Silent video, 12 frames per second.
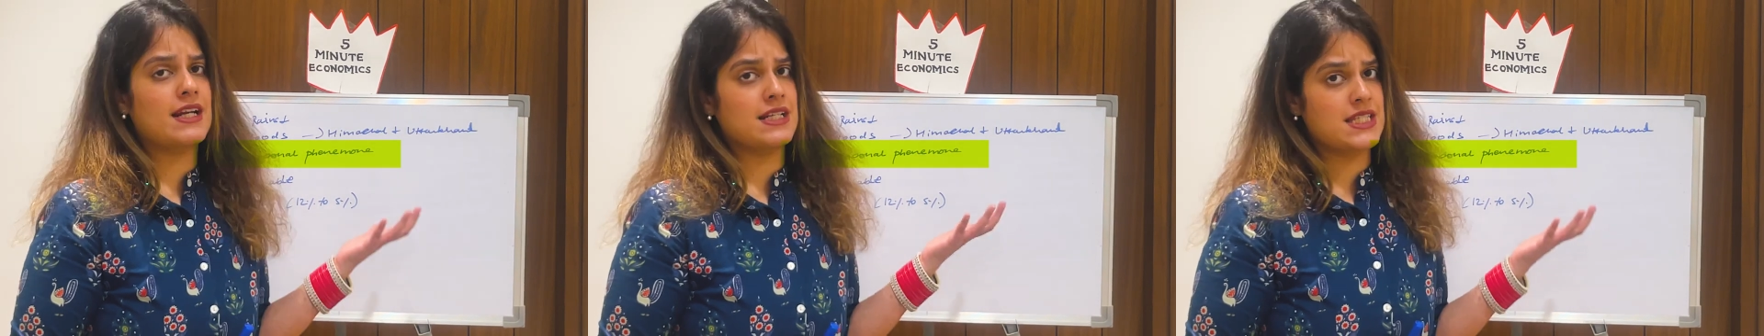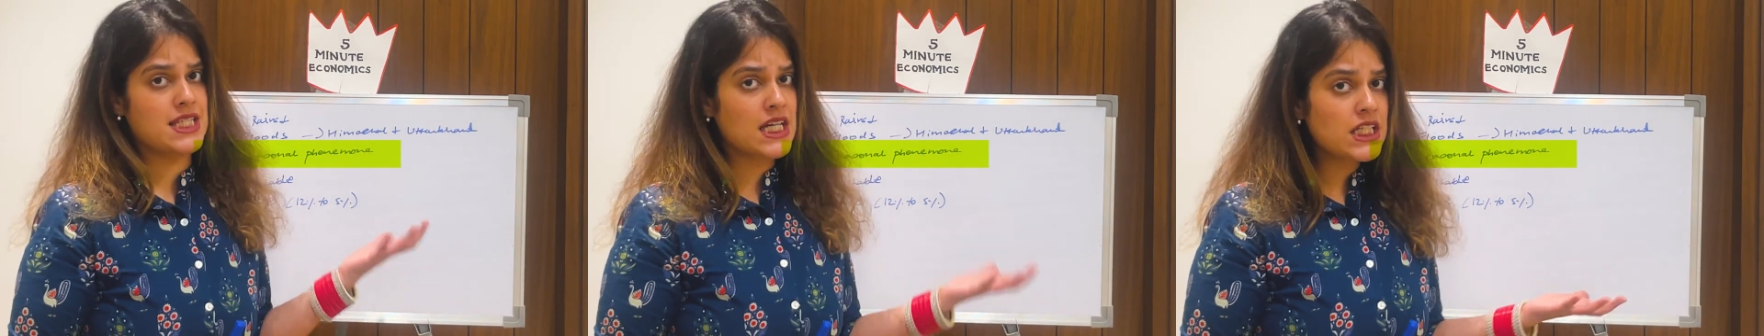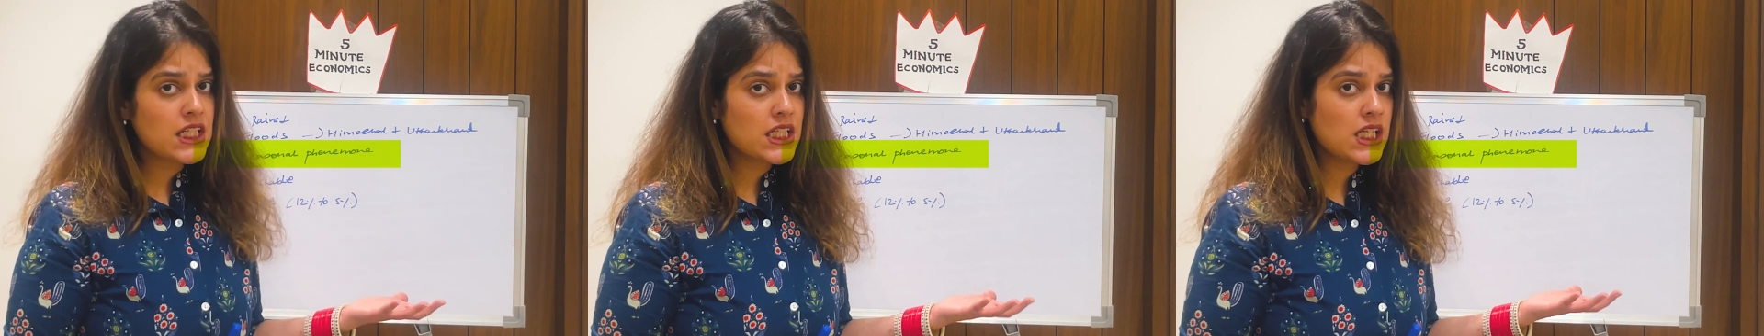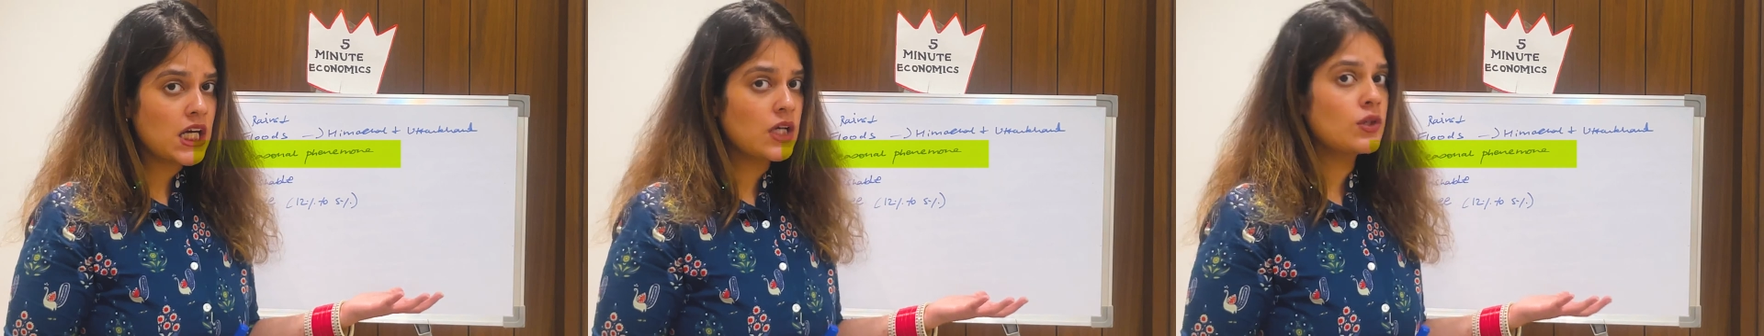It'll
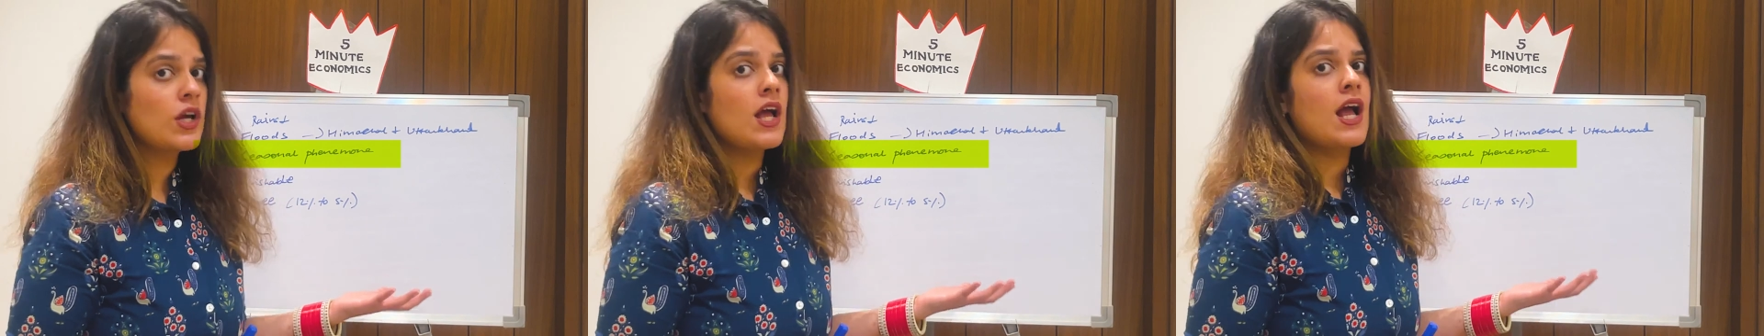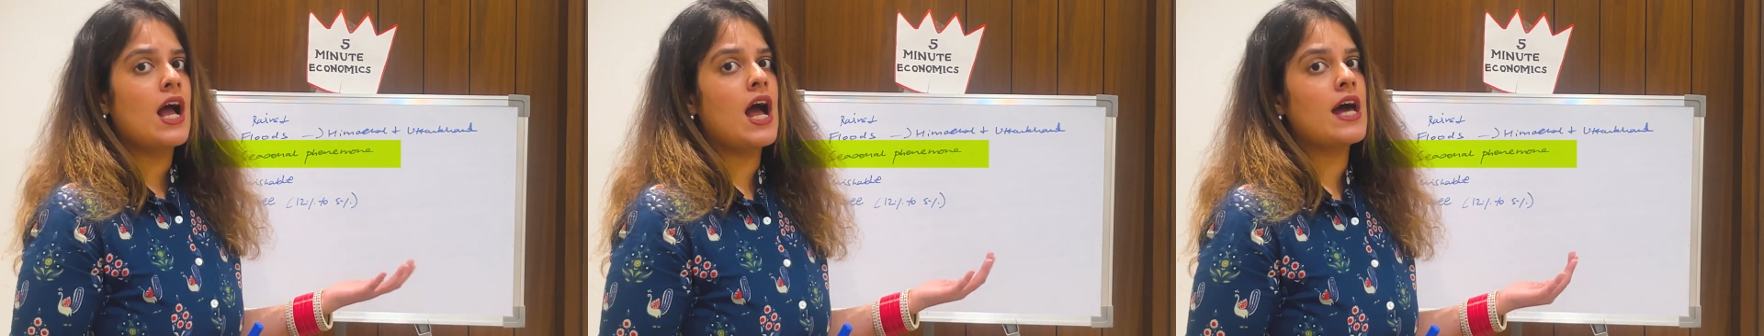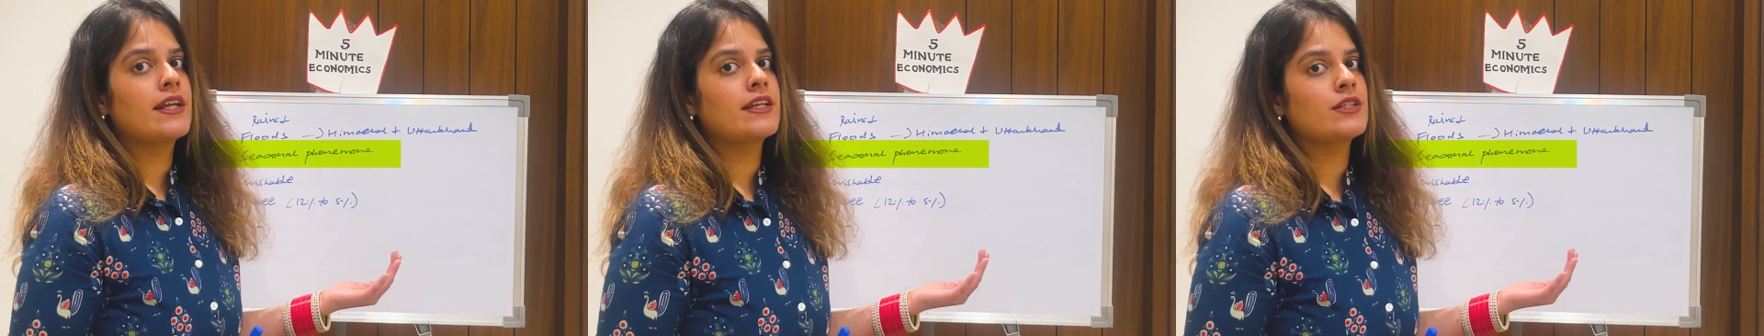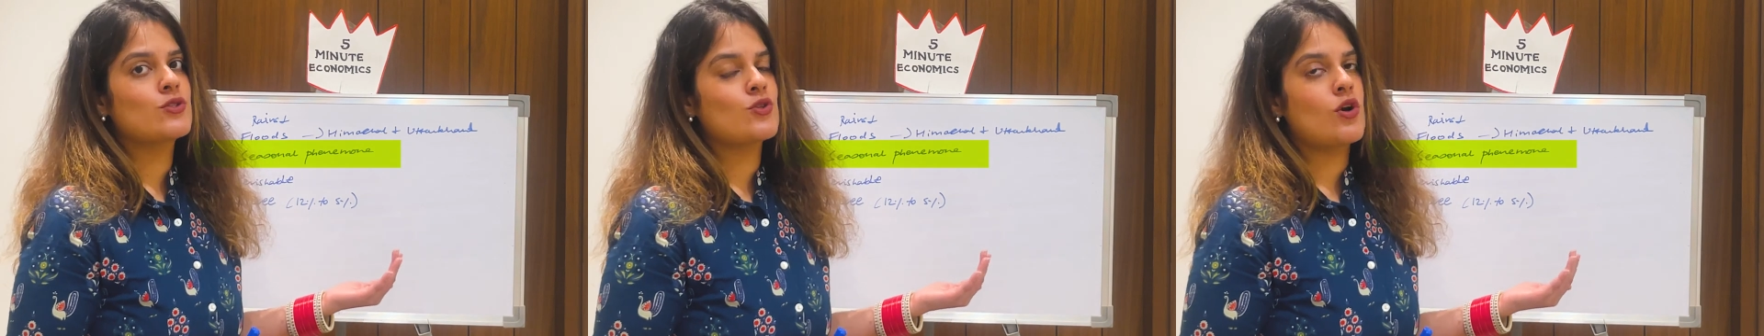settle down, and
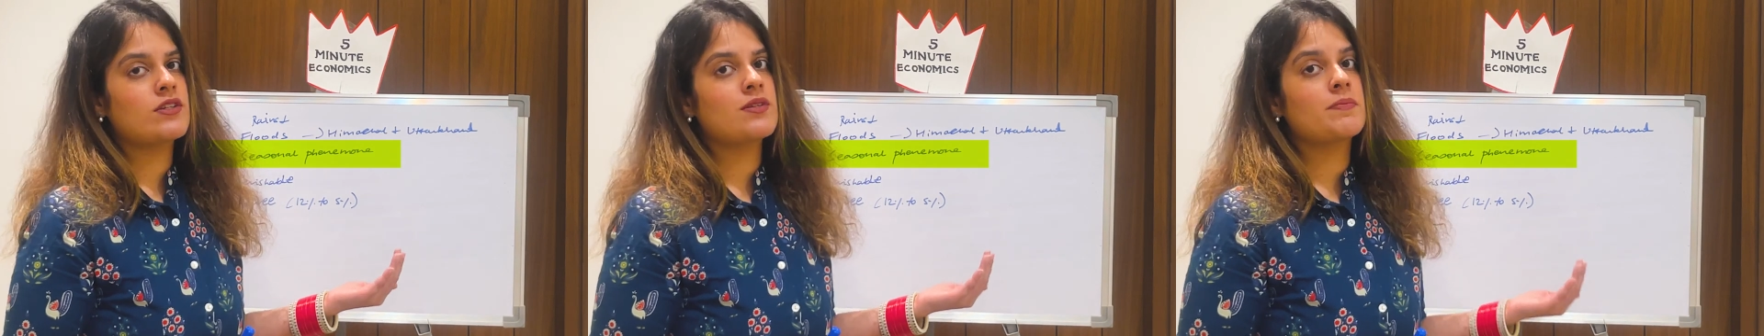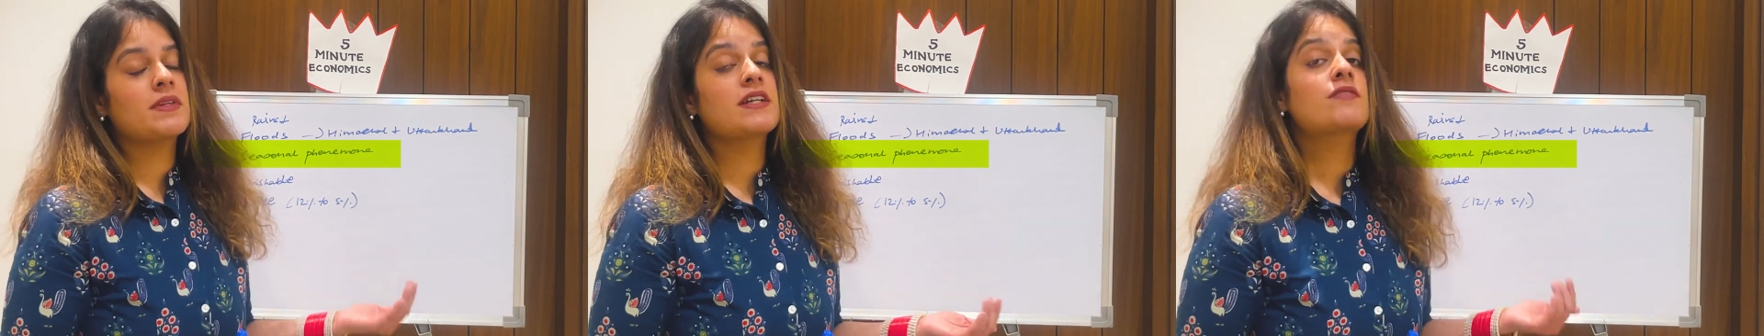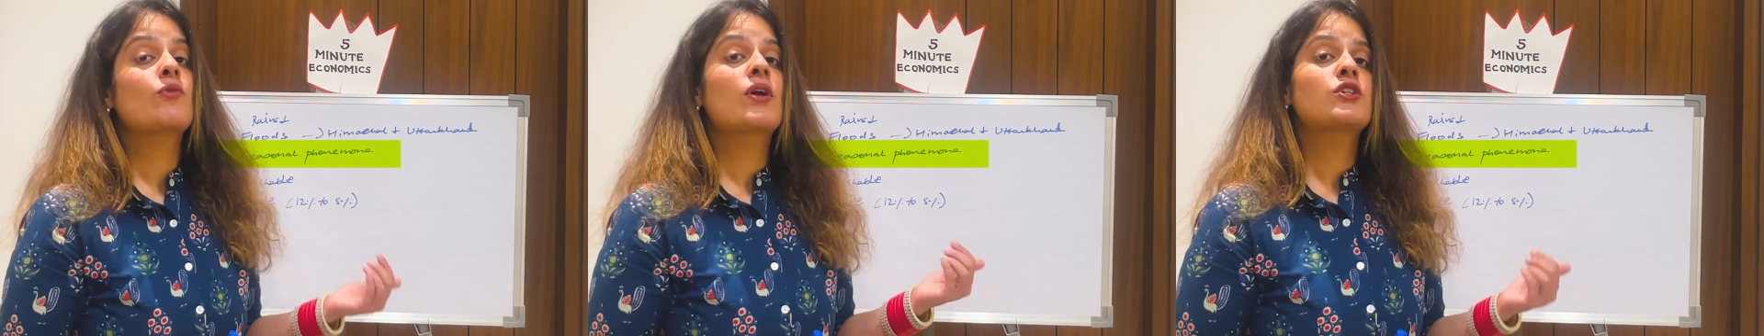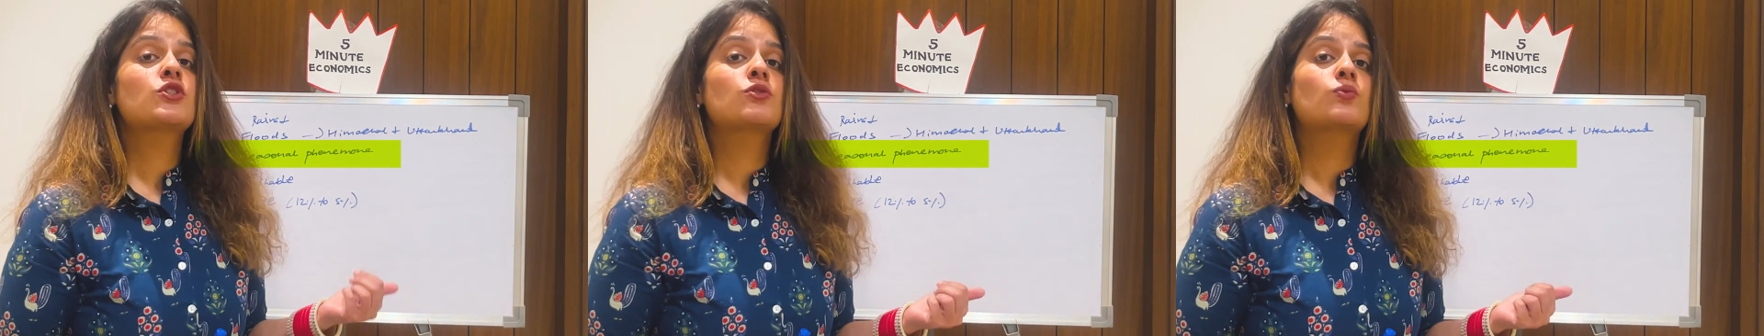it's not something
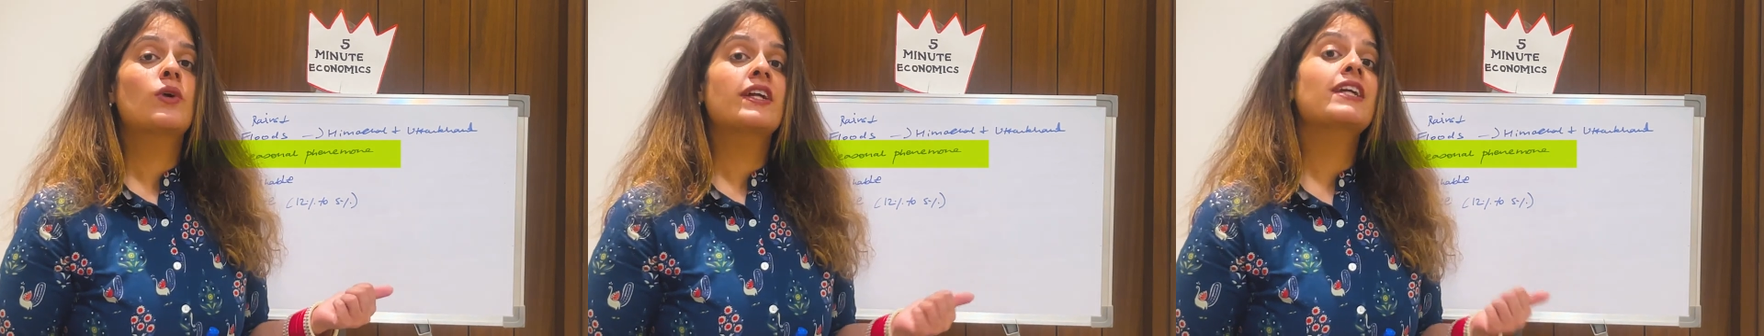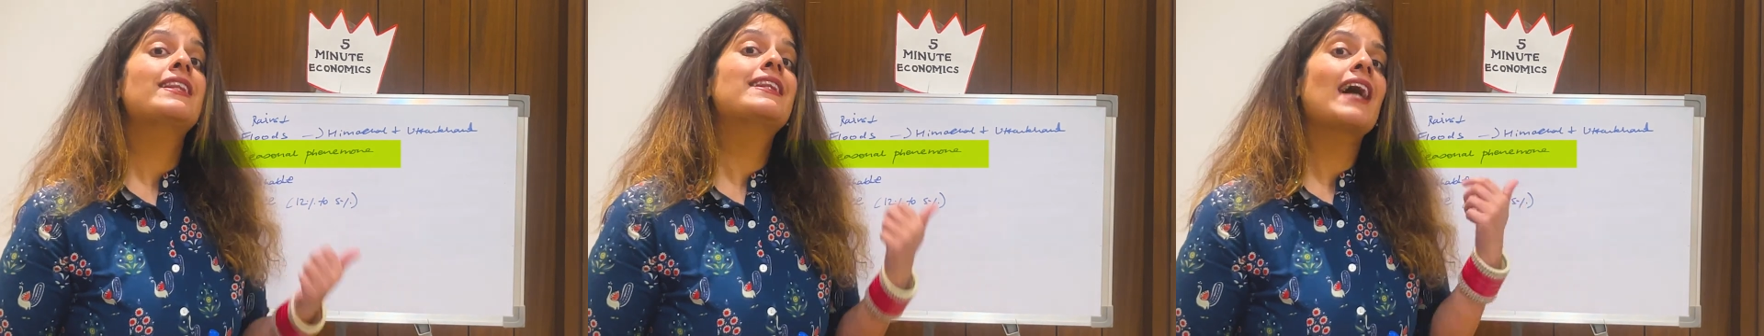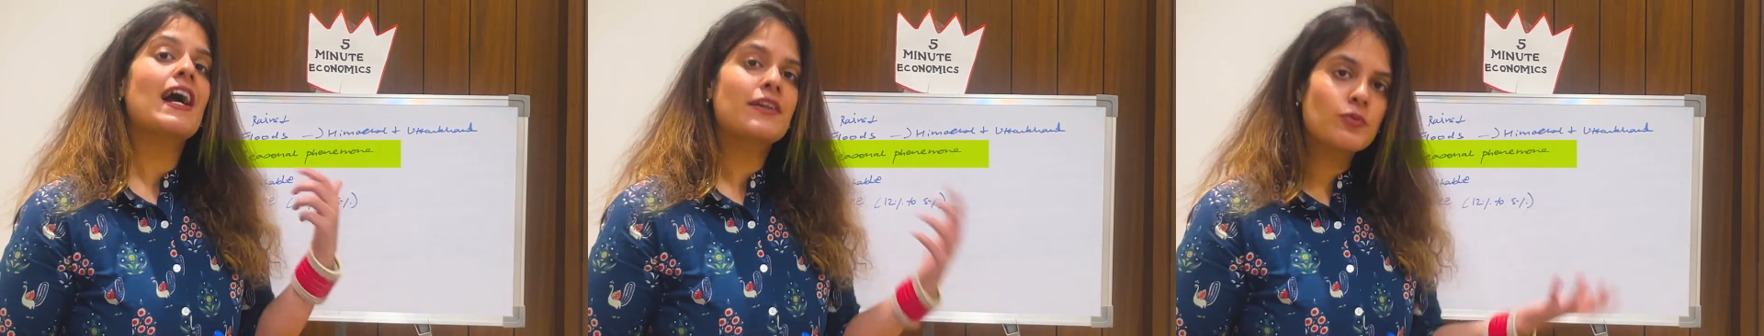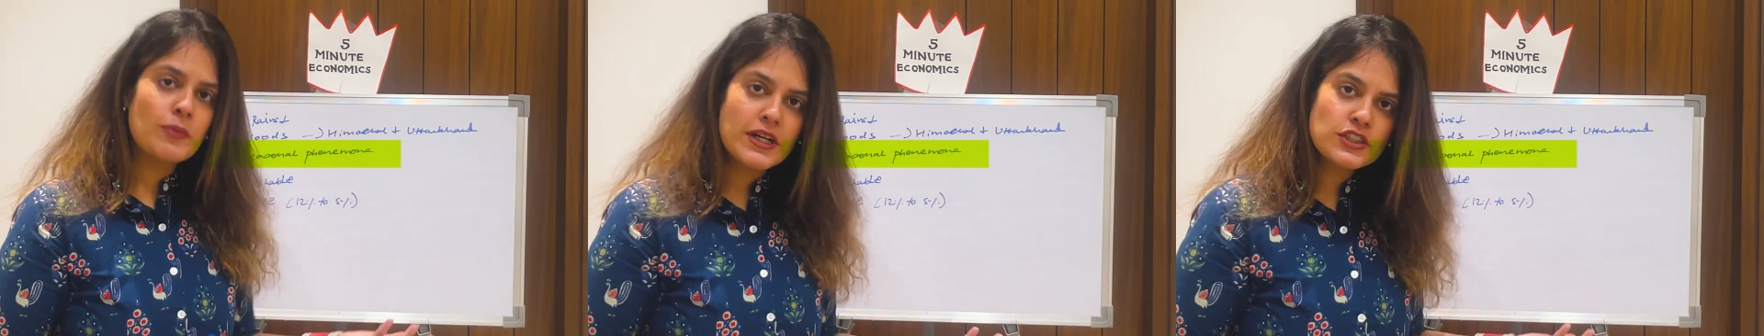one should worry that
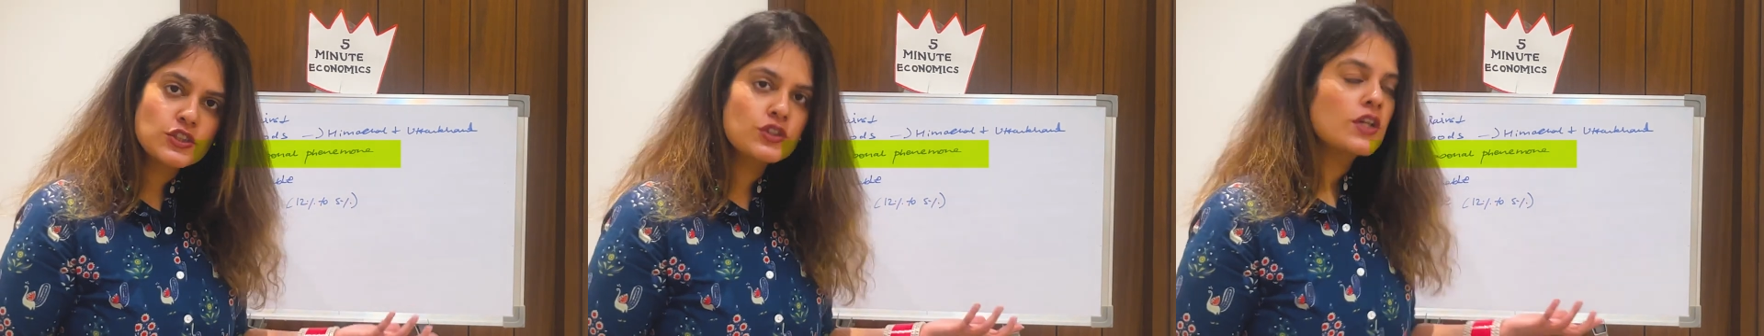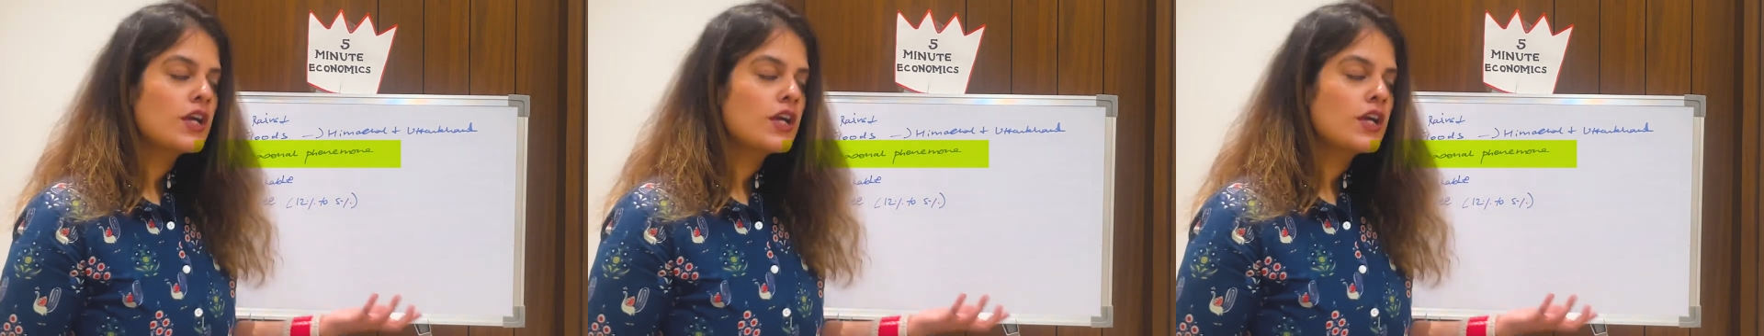much.